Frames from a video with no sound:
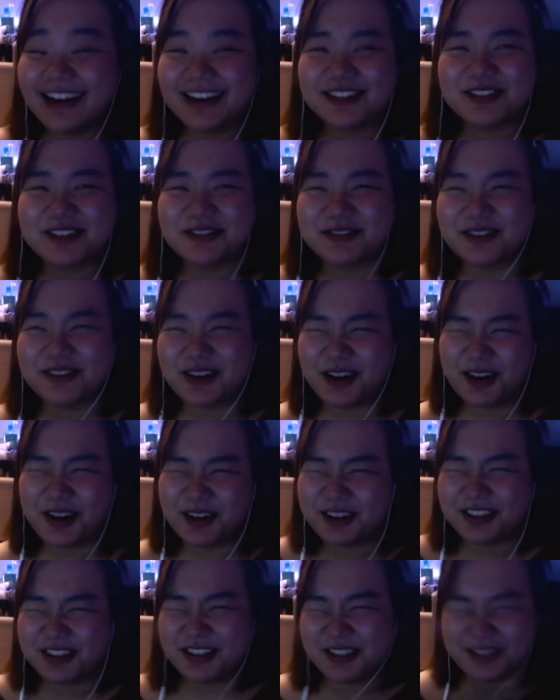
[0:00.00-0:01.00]
so are
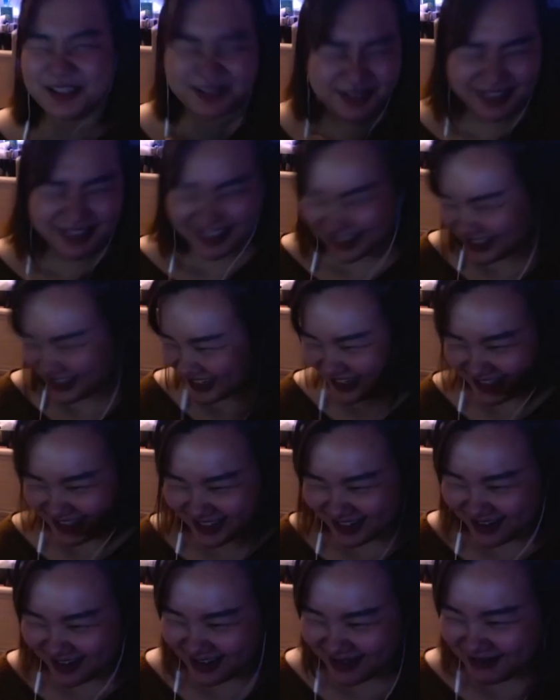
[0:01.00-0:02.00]
you the glazed
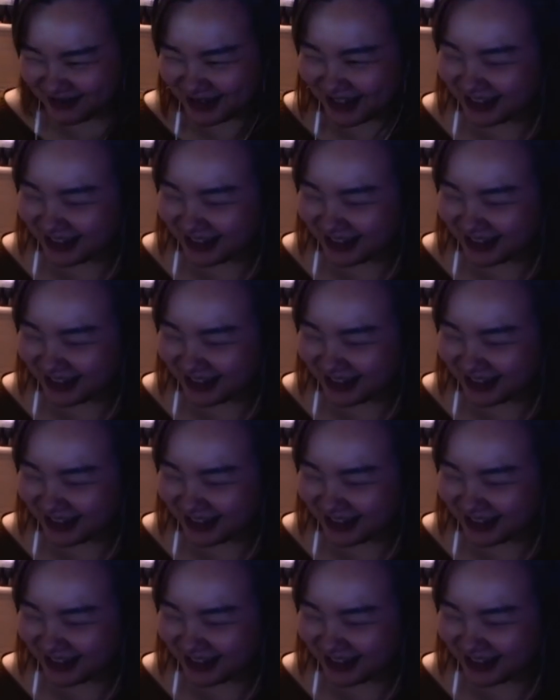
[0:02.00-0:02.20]
armor?